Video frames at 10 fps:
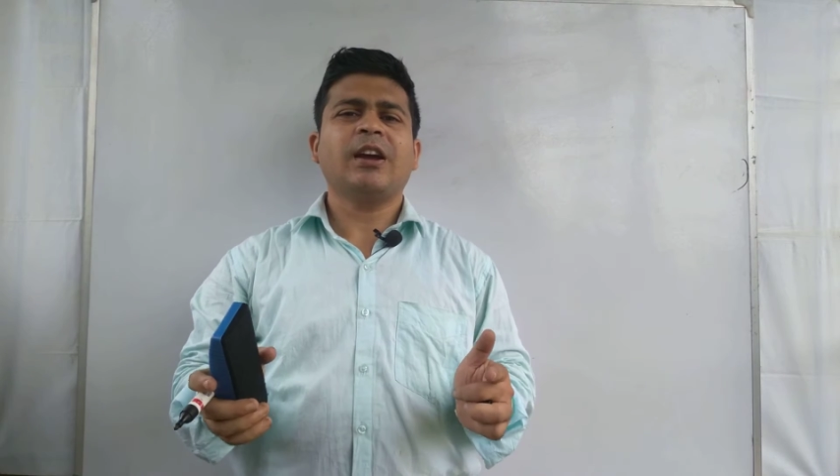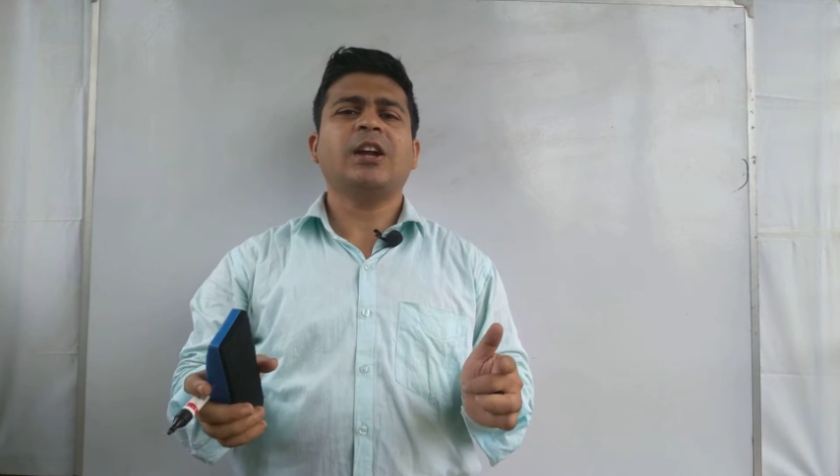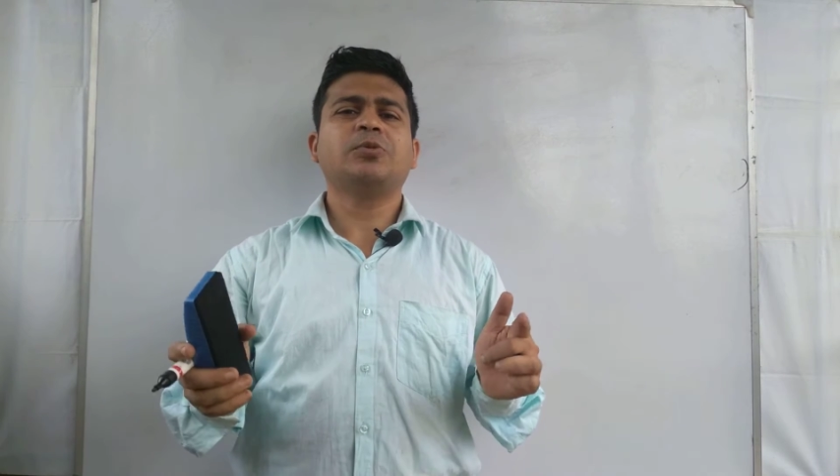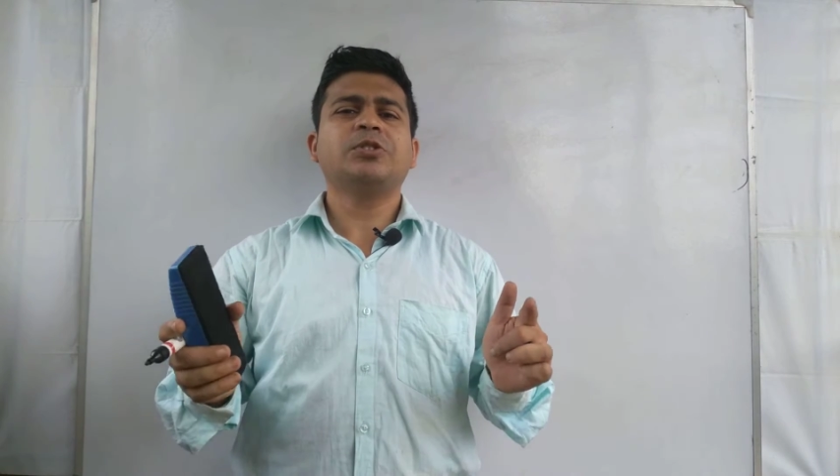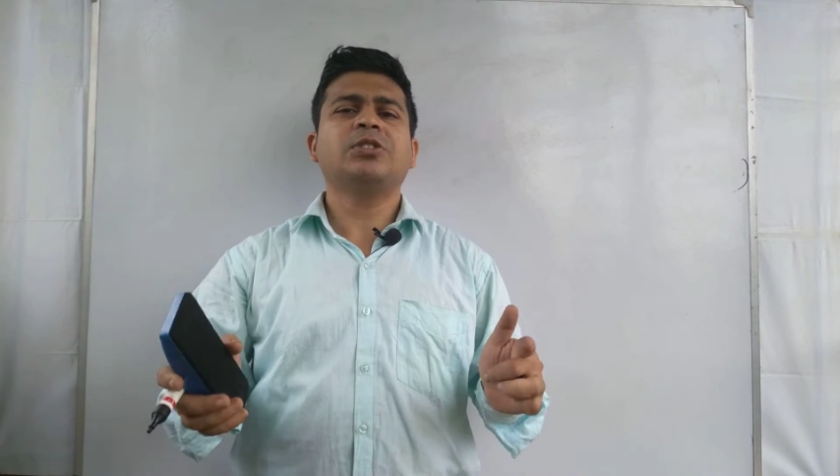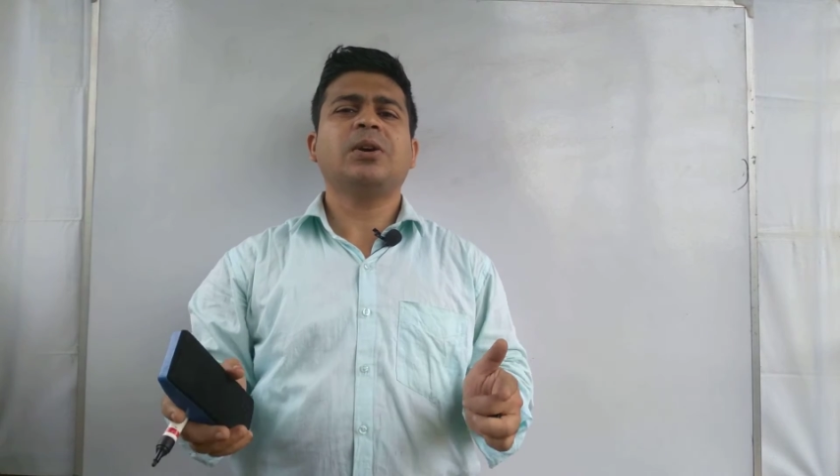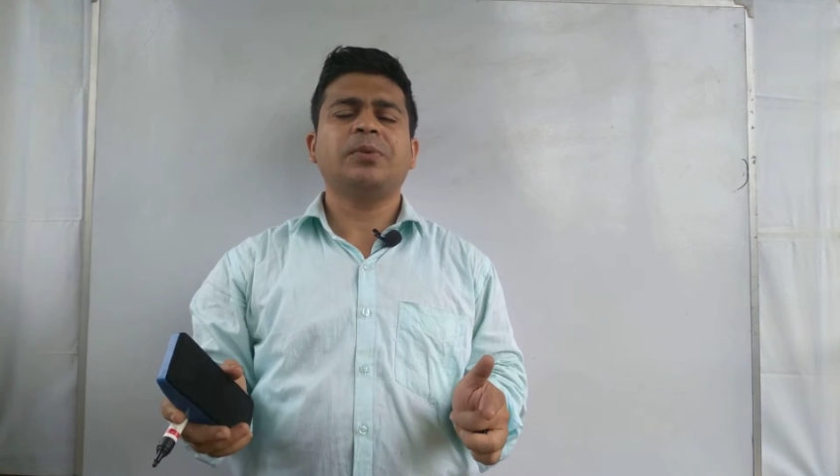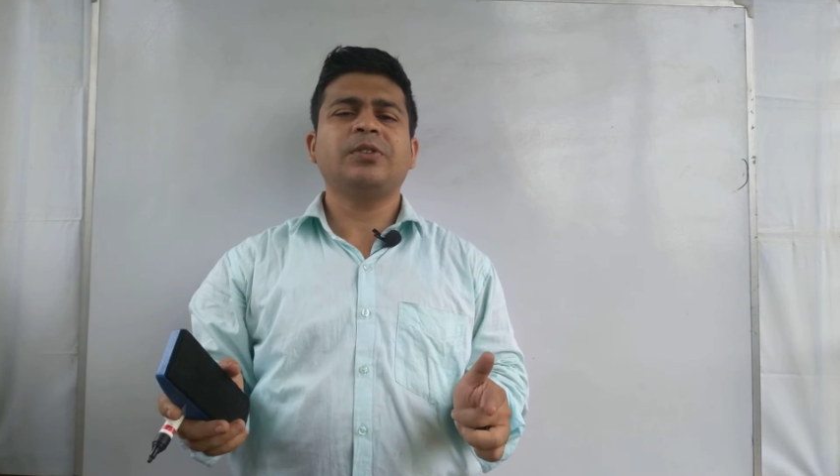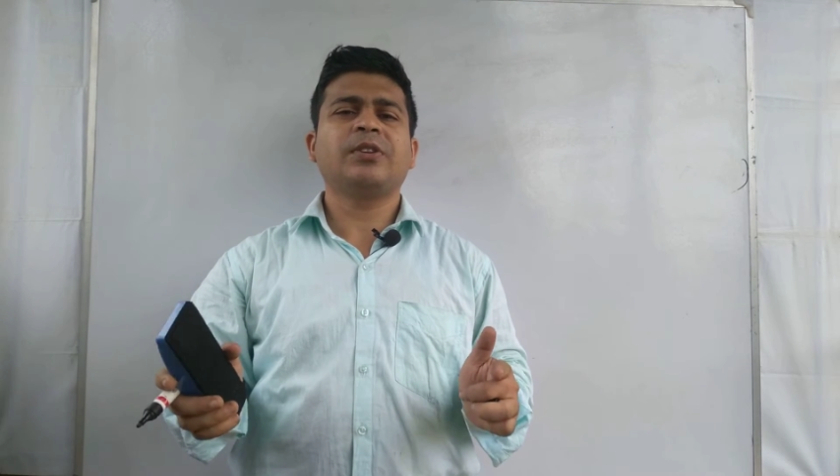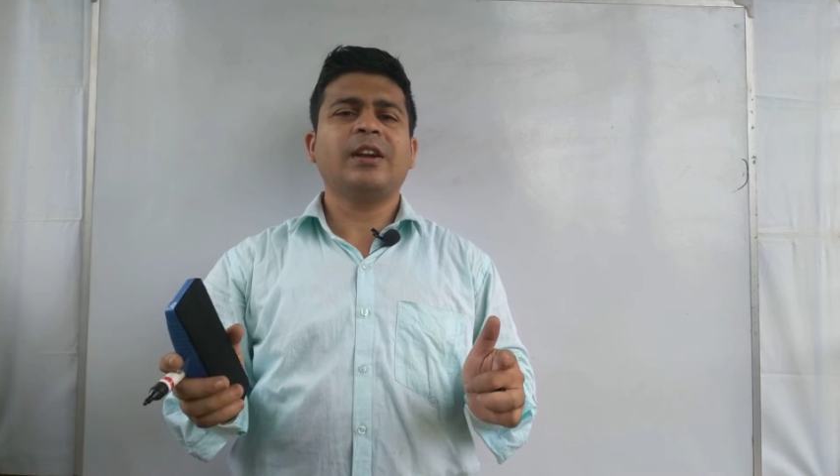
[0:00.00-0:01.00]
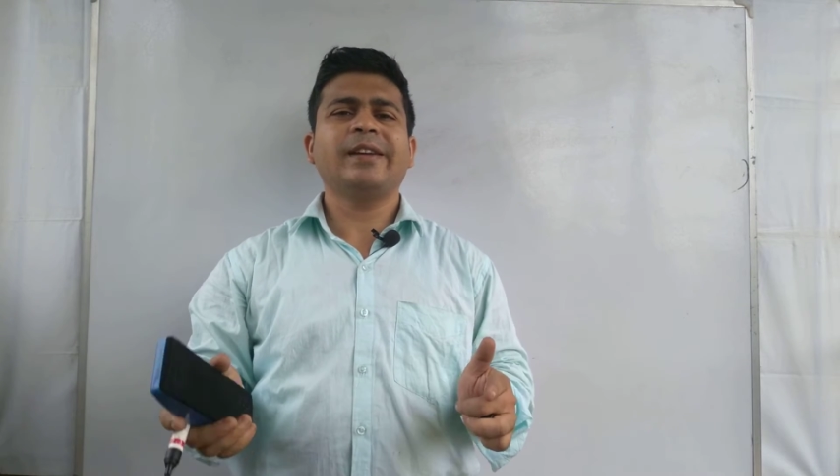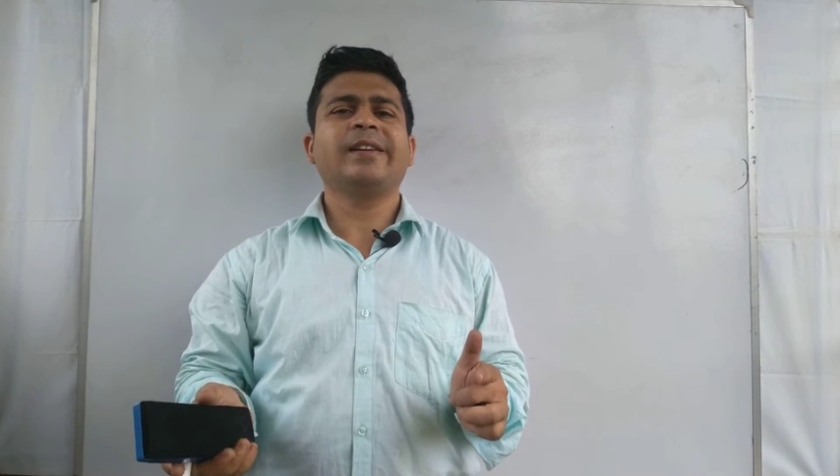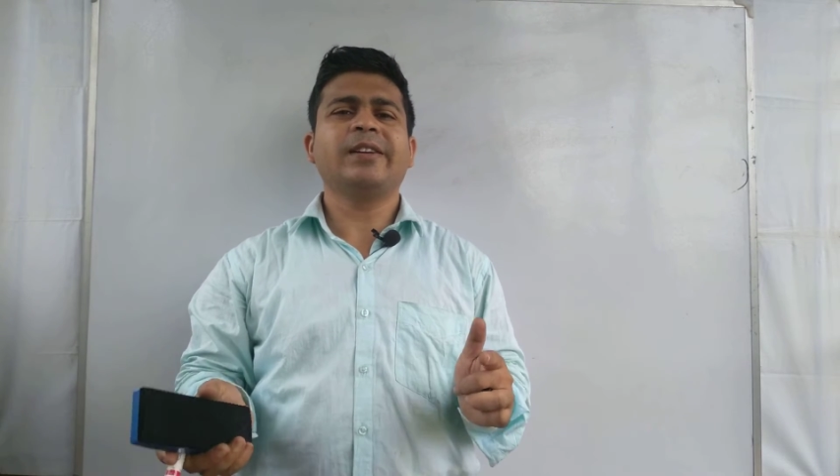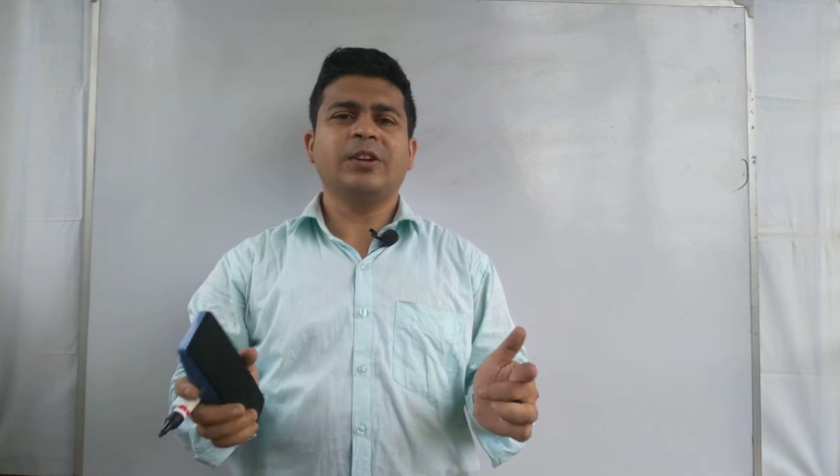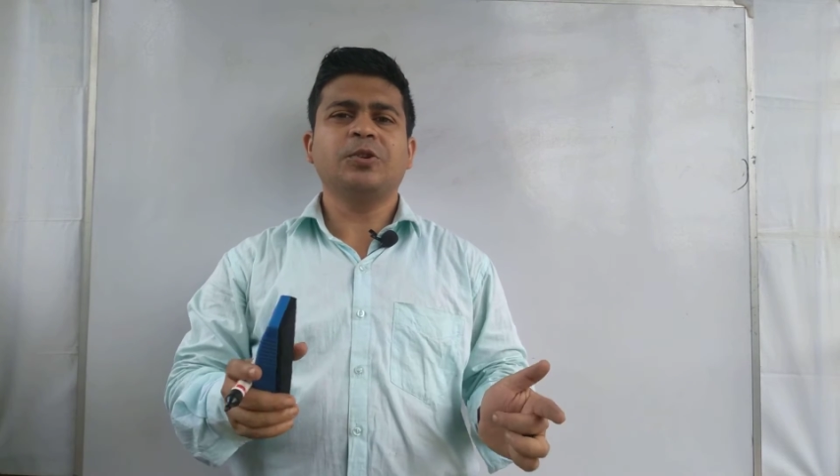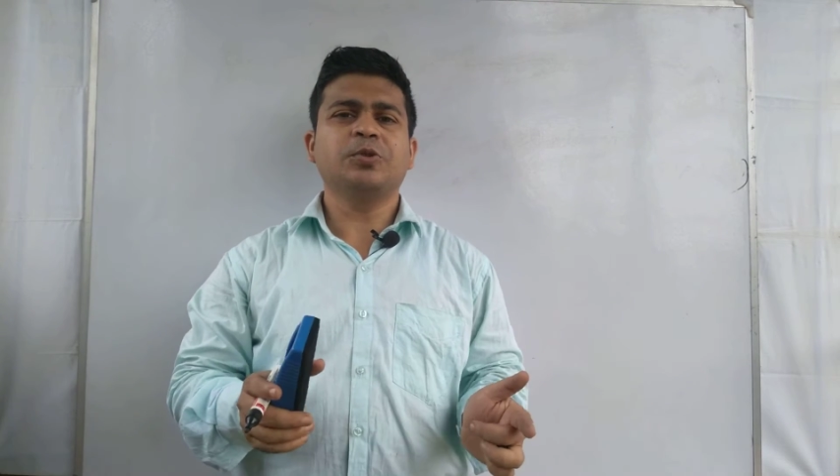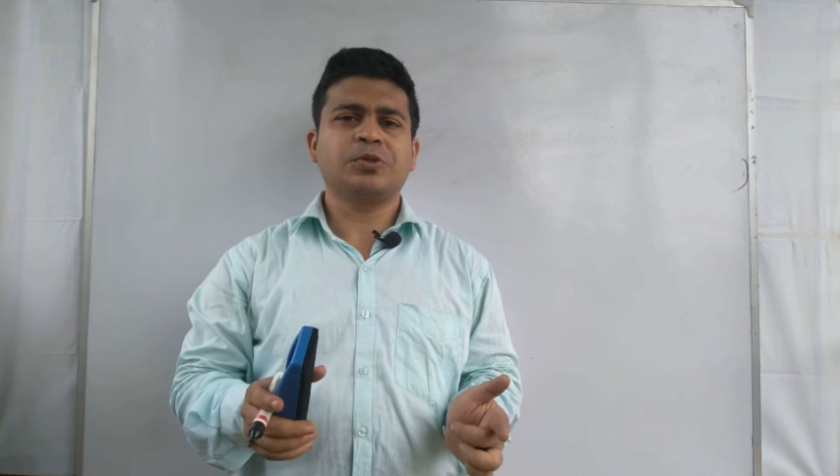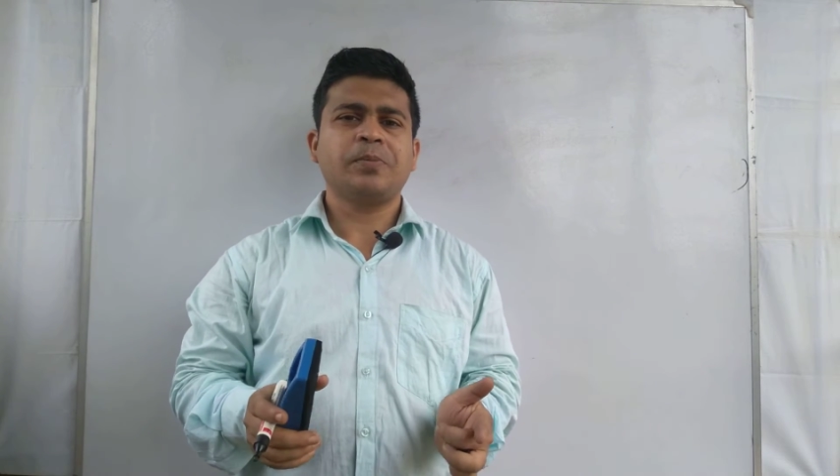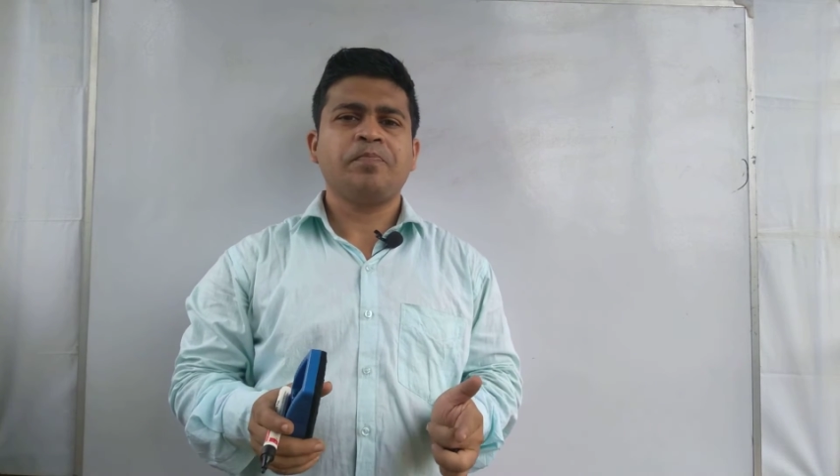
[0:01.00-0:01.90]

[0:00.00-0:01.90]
and which half is getting reduced.